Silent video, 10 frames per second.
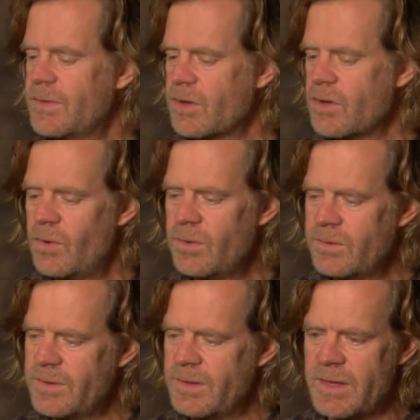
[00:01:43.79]
the core
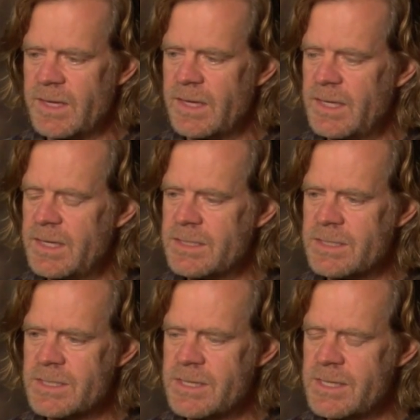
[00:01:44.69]
of the thing
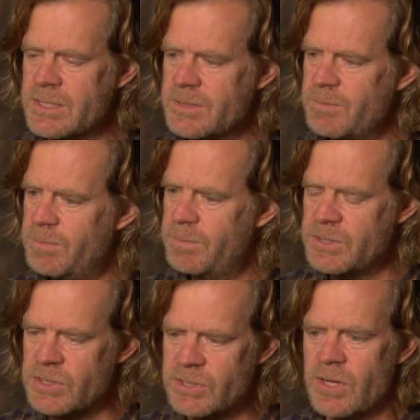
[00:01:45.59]
is this
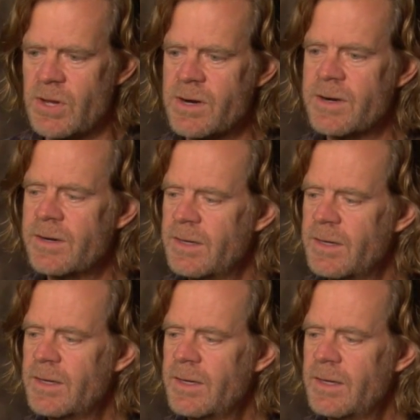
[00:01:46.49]
bizarre
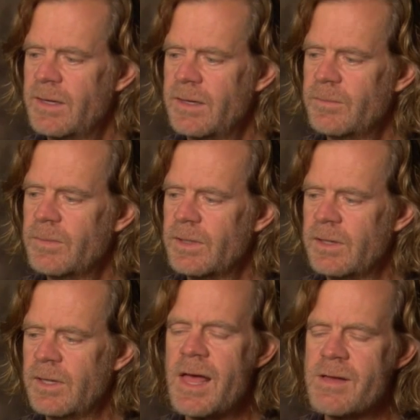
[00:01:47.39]

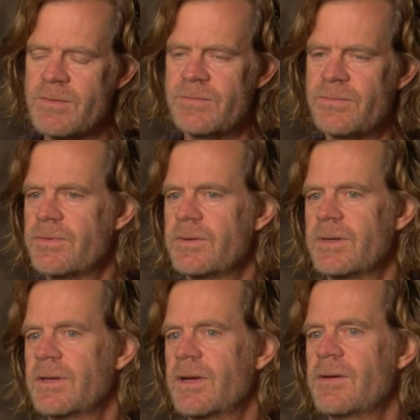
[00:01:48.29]
love
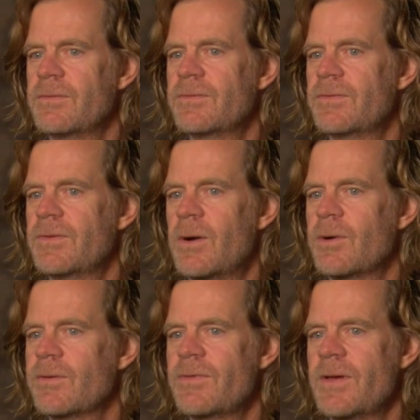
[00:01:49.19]
of
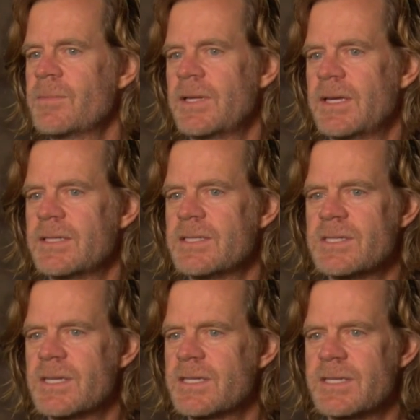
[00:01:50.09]
our family. It
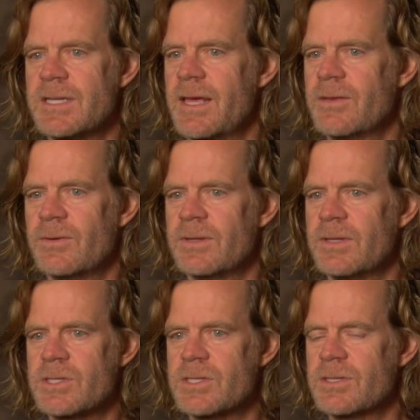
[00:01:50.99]
sticks together in
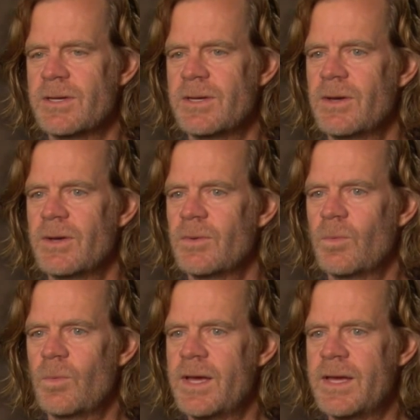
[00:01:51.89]
this
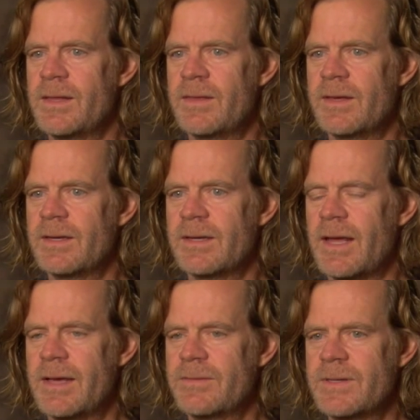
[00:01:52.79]
way that
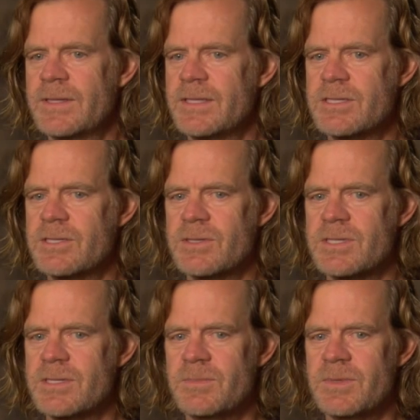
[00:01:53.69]
I find this
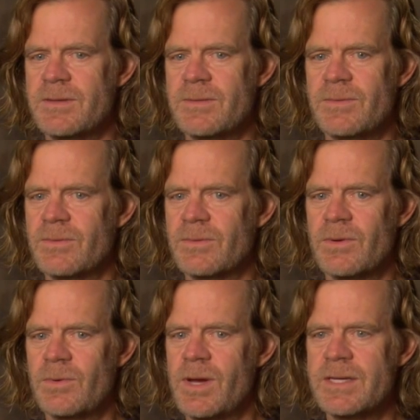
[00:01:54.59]
series to be
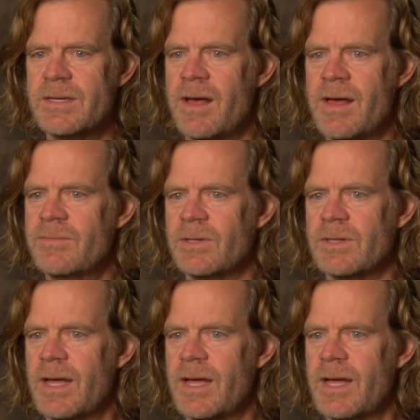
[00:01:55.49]
quite novel.